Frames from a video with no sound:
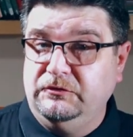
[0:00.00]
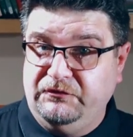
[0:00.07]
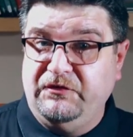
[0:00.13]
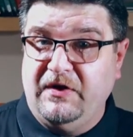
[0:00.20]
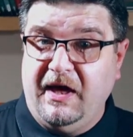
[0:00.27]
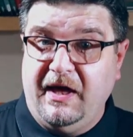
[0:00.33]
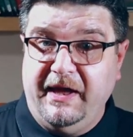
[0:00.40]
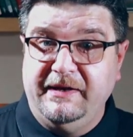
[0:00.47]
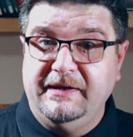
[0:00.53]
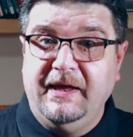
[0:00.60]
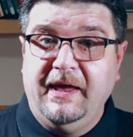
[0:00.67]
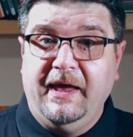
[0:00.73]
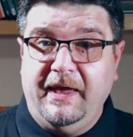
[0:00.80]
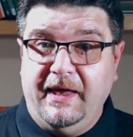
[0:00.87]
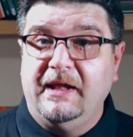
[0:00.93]
to find
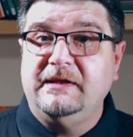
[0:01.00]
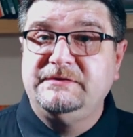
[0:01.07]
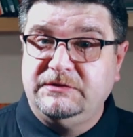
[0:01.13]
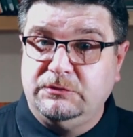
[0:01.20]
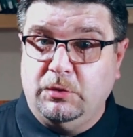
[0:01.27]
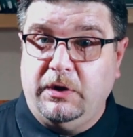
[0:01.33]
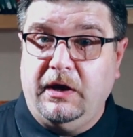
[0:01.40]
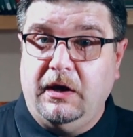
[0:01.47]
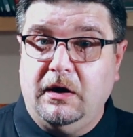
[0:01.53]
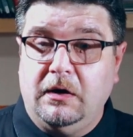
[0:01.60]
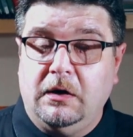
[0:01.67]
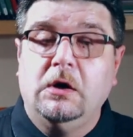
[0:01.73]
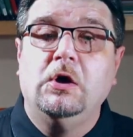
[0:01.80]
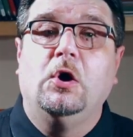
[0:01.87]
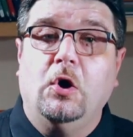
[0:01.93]

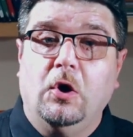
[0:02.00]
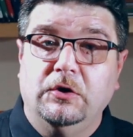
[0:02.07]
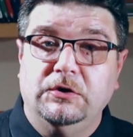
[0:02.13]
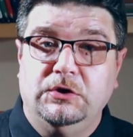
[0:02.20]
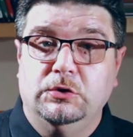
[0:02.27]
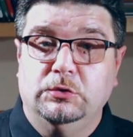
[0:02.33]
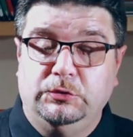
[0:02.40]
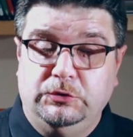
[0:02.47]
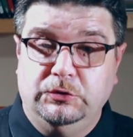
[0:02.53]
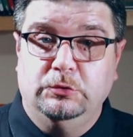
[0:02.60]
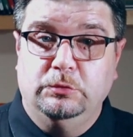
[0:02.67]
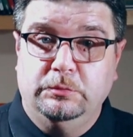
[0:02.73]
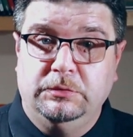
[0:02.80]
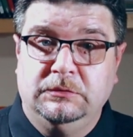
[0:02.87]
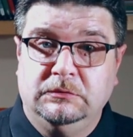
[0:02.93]
elsewhere on
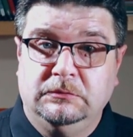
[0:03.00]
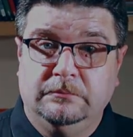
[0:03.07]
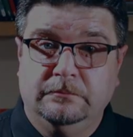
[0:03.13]
YouTube.